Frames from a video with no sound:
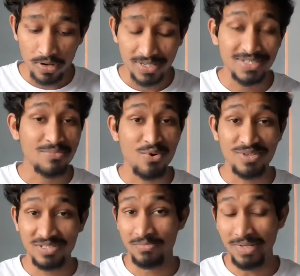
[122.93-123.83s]

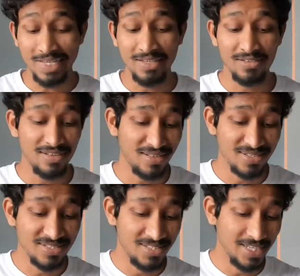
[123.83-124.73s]
disappoints me
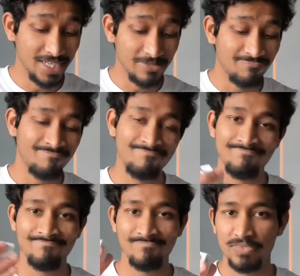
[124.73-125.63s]
is the
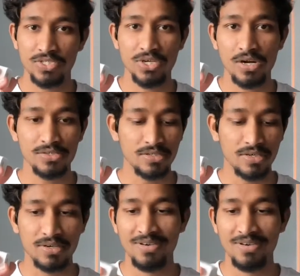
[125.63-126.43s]
charger.